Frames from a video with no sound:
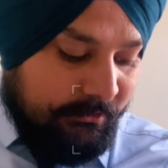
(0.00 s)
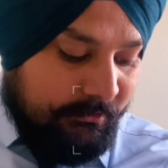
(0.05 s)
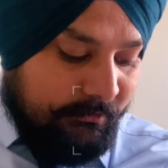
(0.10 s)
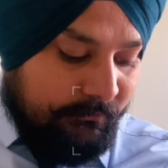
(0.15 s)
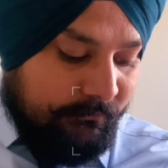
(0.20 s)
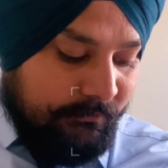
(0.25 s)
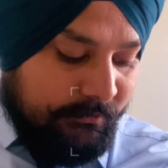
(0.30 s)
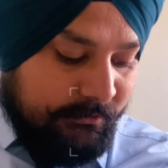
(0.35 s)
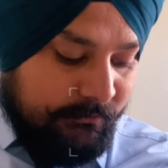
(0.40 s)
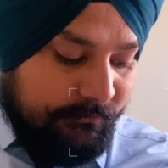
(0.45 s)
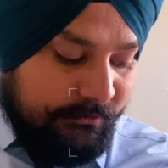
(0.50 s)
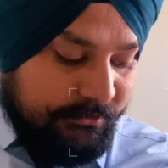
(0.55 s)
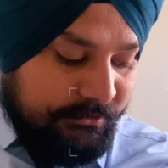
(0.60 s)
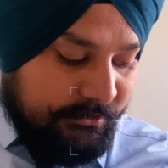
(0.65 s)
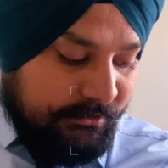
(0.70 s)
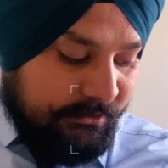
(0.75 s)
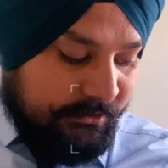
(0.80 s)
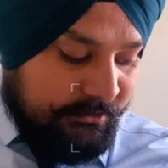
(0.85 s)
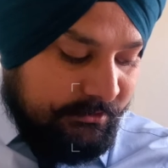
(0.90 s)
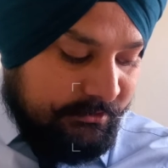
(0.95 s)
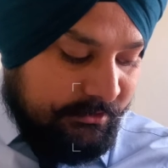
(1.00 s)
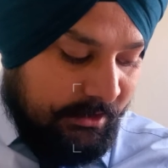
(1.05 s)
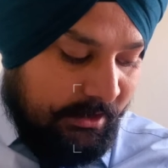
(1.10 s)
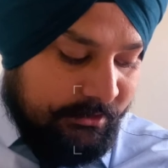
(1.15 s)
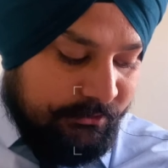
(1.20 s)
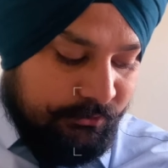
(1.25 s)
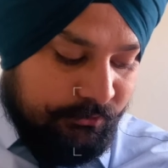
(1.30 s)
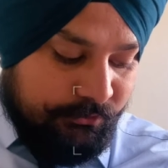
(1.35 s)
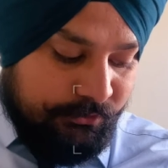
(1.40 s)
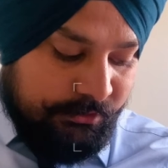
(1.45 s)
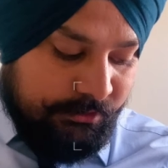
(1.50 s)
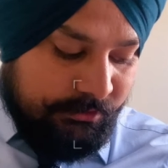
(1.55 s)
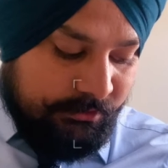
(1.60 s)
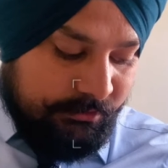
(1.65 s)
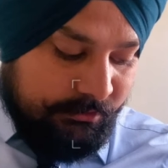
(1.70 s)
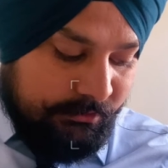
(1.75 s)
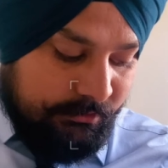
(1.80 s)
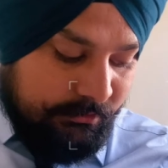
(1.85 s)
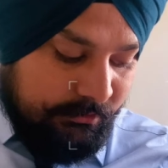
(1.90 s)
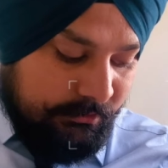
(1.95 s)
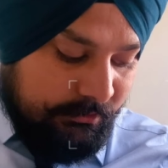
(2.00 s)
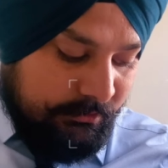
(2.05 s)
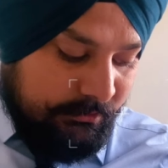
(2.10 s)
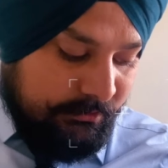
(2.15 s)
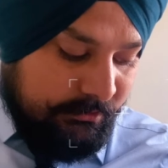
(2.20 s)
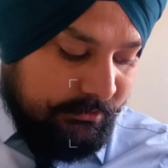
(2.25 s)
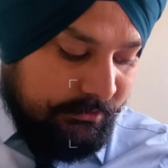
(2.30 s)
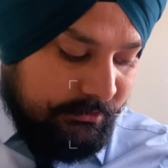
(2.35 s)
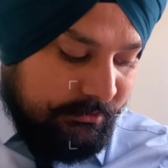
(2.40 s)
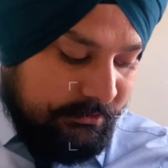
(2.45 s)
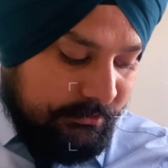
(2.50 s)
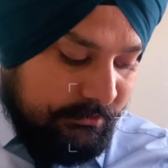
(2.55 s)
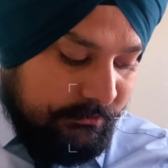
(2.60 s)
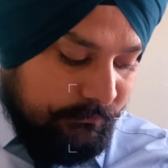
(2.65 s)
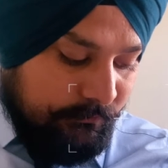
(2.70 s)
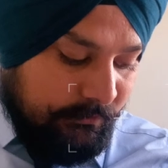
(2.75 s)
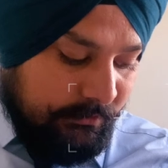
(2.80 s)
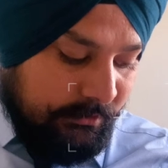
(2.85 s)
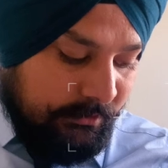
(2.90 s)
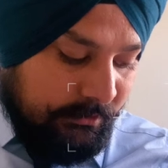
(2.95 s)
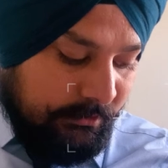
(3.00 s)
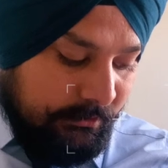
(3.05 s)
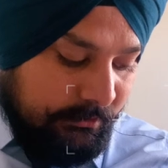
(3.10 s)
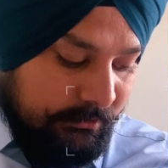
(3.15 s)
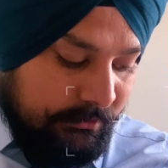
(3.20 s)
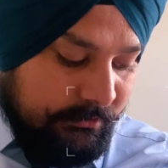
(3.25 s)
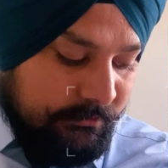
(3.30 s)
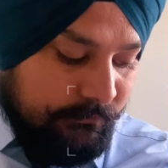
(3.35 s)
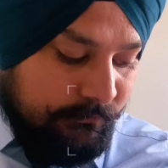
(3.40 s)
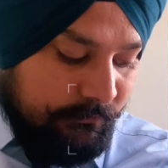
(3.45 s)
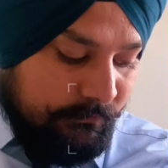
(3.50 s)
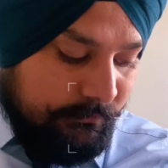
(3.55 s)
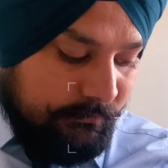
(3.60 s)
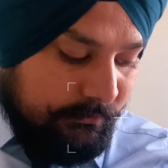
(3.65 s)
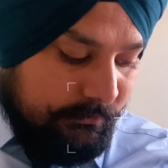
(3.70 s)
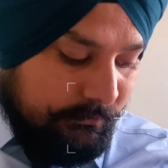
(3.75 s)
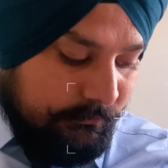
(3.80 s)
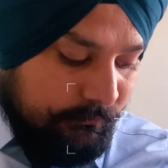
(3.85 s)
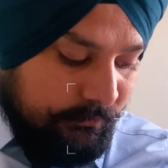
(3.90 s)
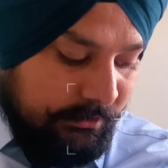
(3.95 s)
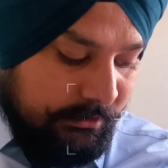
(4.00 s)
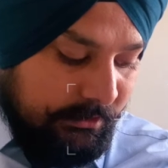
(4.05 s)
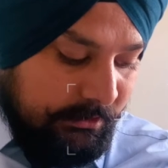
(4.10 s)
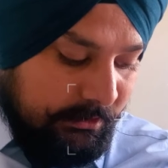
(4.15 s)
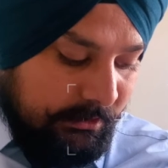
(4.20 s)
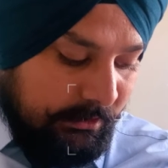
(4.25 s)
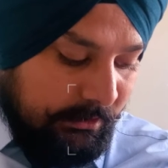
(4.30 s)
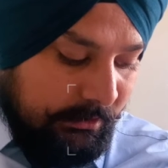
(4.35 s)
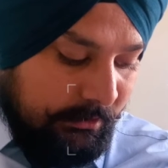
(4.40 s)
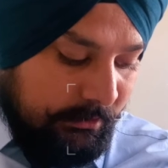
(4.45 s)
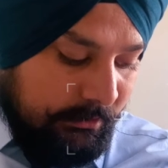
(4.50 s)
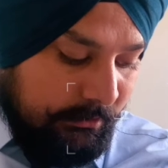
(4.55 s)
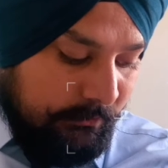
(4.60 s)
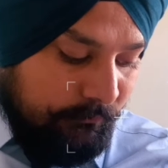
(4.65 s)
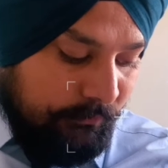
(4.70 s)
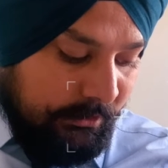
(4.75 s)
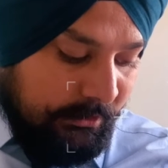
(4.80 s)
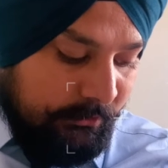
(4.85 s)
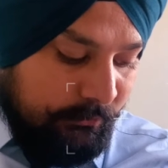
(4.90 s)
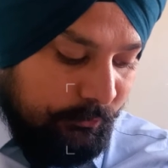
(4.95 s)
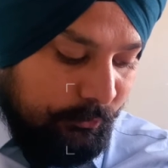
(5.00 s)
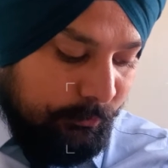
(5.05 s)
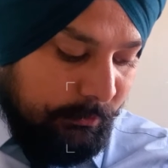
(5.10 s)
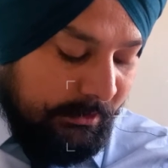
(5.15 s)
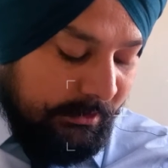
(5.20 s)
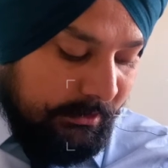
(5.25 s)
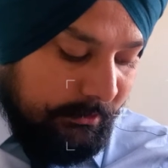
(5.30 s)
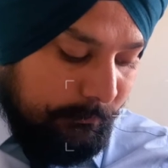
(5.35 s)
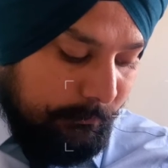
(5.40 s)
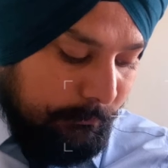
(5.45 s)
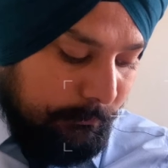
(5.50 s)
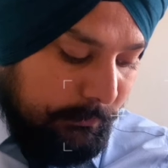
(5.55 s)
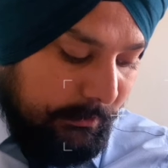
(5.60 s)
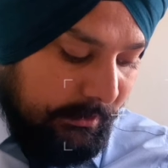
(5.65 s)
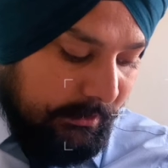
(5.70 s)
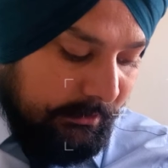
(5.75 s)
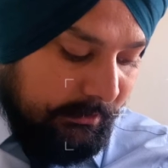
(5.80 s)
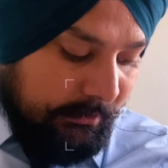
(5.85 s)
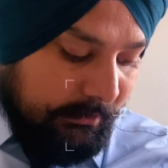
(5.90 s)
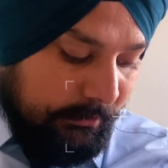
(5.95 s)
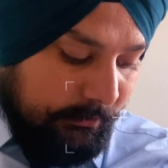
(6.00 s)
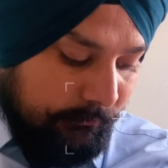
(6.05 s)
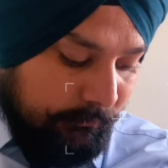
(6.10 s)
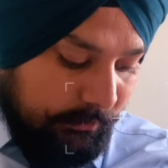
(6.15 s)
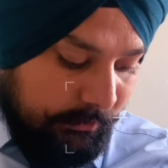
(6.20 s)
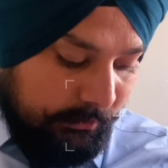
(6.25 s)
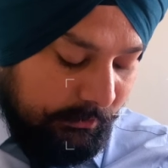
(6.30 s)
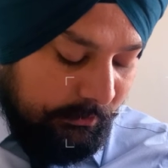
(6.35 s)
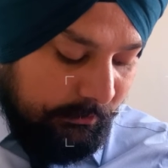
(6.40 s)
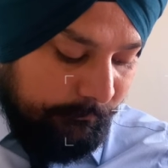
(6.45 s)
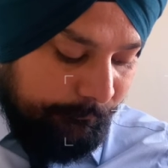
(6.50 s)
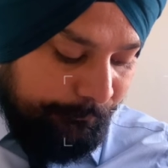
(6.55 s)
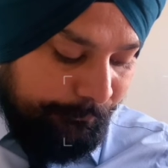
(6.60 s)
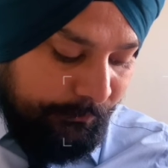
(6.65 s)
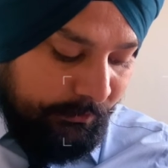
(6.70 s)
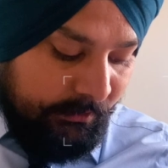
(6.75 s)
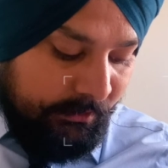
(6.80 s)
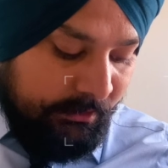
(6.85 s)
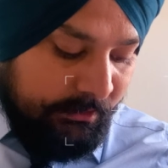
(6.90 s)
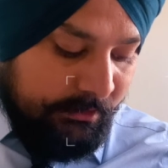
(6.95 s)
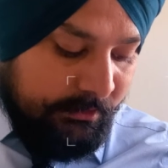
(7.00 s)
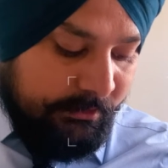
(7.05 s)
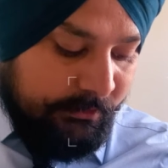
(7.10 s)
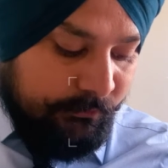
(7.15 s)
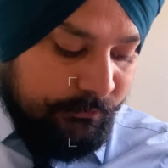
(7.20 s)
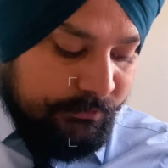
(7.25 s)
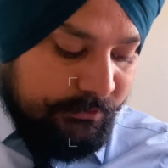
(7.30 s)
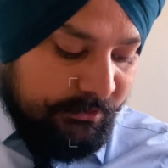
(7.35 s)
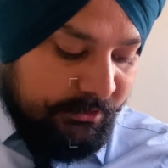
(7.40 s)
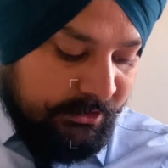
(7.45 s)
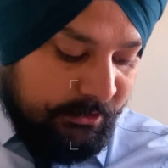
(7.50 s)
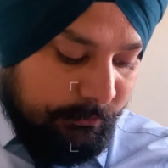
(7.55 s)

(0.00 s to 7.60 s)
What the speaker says: with which it is associated. This we can do by backing away, reducing the